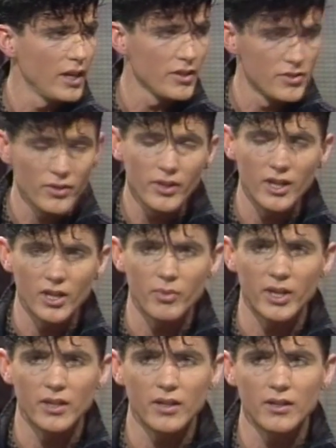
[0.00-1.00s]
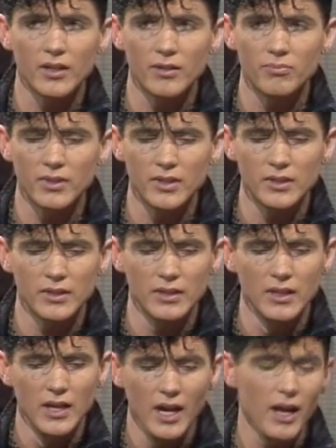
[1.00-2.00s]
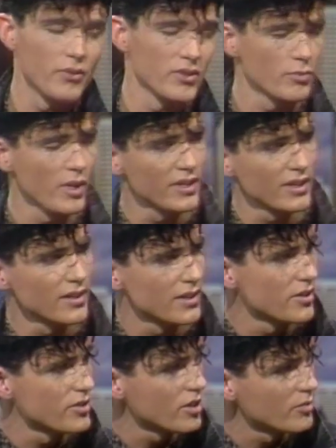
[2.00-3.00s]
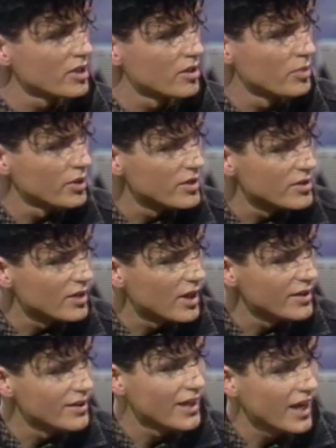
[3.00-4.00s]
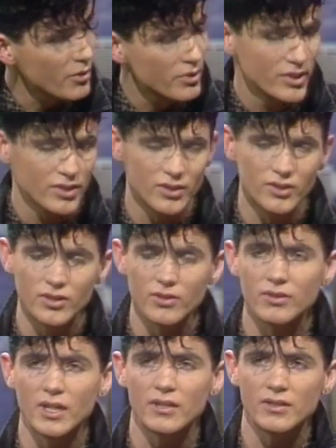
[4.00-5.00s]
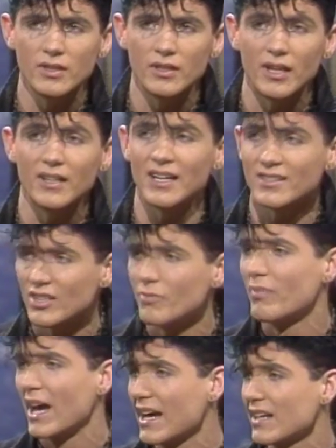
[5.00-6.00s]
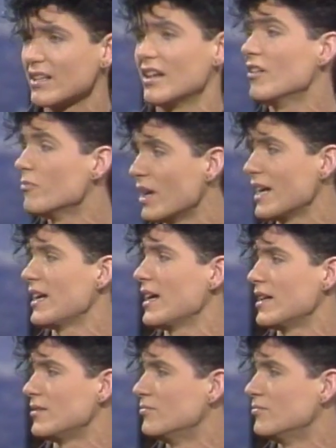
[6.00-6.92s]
I enjoy getting my hair cut, but uh, oh, there's one thing that they show me at the beauty salon that I would just as soon not see, and that's the that? back of my head.